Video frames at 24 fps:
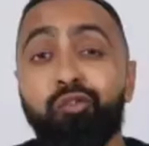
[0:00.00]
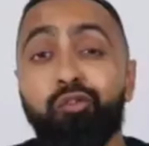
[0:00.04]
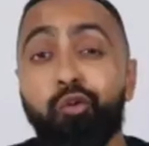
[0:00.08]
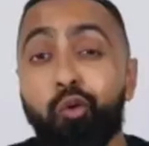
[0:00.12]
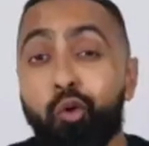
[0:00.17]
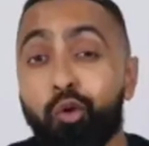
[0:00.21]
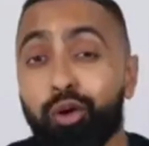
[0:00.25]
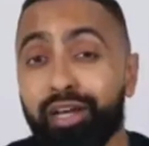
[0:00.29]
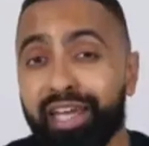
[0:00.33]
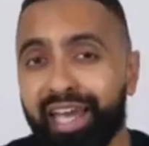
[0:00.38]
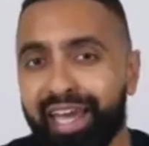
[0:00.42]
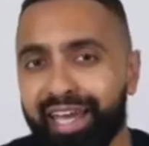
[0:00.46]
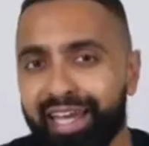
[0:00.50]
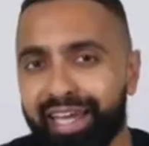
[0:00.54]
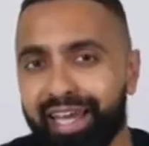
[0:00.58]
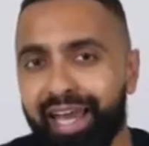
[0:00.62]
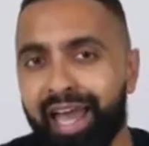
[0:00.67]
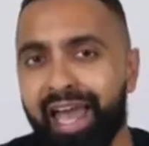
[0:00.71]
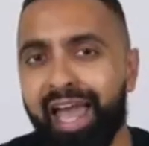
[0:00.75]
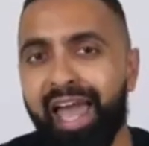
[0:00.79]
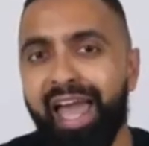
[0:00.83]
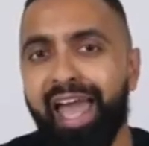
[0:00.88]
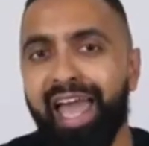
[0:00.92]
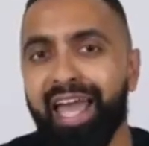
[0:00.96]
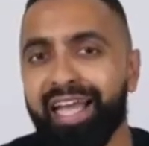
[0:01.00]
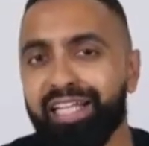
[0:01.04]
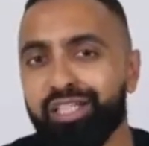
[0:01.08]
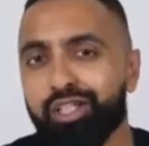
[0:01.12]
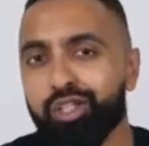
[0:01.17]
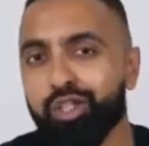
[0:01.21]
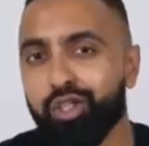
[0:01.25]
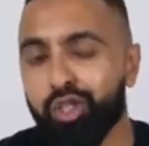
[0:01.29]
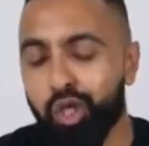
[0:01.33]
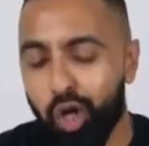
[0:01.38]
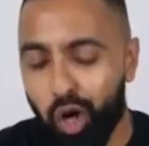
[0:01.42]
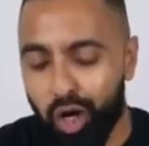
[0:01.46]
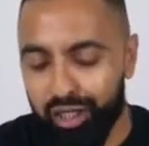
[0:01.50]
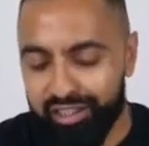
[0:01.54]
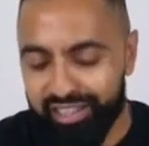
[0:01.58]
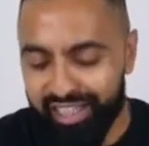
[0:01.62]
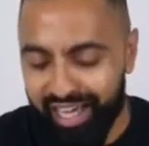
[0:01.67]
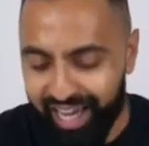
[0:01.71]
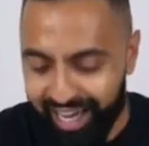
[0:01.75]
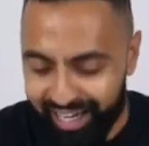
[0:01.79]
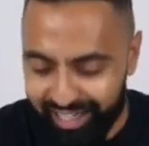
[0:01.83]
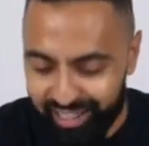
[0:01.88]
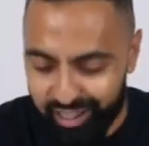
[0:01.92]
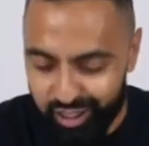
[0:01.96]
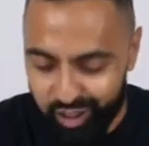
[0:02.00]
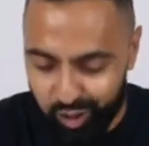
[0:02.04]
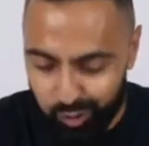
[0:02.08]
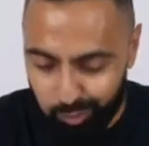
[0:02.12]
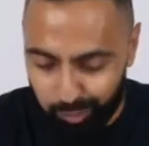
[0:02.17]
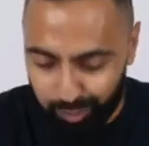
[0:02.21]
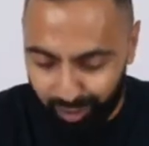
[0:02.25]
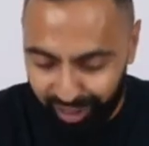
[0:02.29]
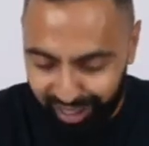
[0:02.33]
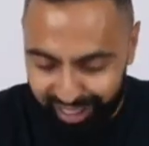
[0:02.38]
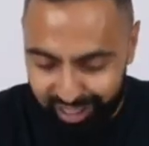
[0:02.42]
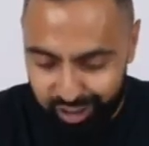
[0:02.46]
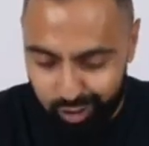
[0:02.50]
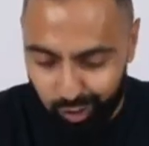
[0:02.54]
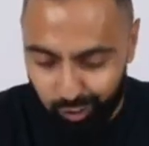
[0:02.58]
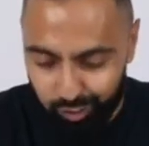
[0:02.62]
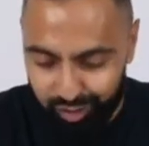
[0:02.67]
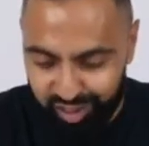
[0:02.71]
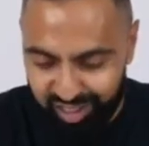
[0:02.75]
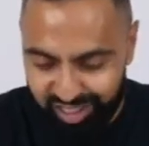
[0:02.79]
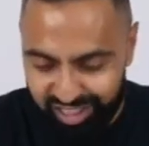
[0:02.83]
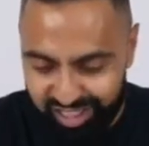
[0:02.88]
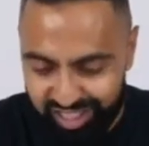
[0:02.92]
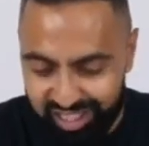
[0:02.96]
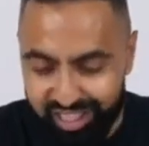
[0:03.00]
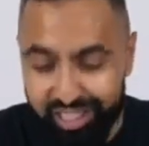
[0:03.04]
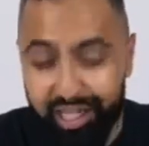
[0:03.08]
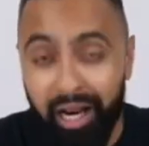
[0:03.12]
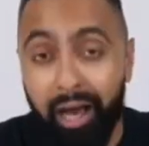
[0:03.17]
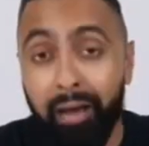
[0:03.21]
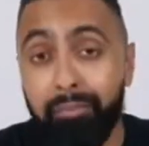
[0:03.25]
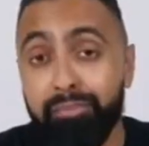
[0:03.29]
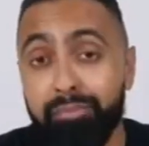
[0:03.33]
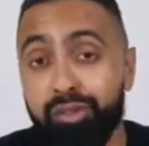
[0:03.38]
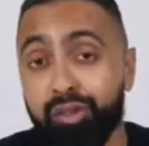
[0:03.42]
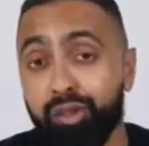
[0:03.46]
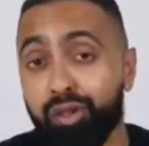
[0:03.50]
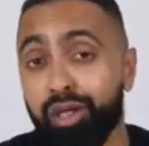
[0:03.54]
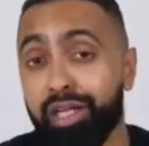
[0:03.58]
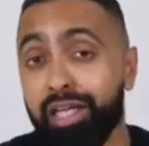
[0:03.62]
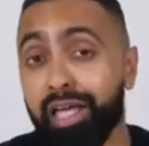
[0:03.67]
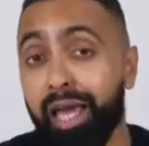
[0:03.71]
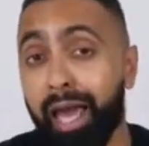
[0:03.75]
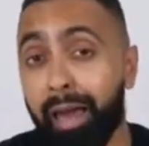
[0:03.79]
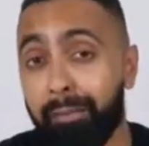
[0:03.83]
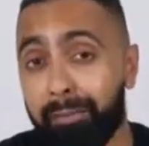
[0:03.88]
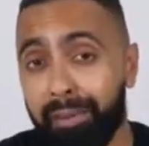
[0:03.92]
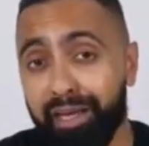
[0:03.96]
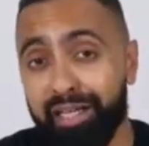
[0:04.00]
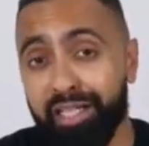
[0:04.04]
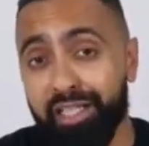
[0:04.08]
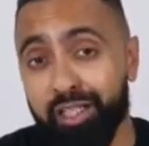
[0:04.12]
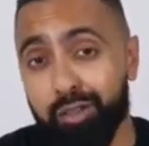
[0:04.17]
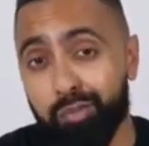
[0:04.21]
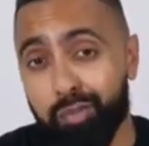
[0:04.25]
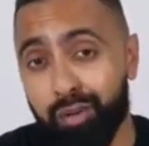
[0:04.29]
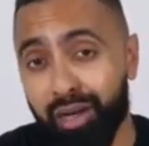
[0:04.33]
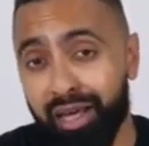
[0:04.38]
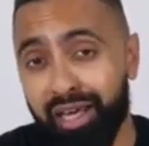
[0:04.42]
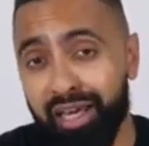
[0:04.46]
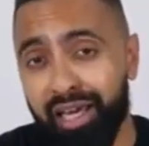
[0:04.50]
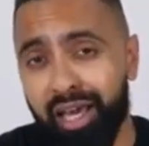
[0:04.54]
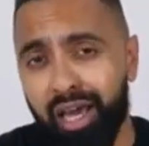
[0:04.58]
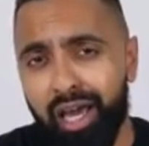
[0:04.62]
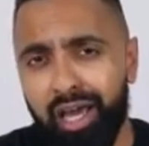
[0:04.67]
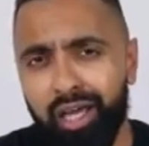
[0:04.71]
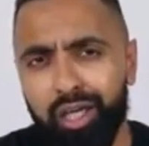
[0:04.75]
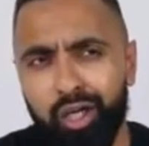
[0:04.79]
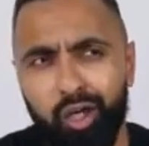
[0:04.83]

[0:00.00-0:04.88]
4K HDR10 display. So this is an absolutely epic display.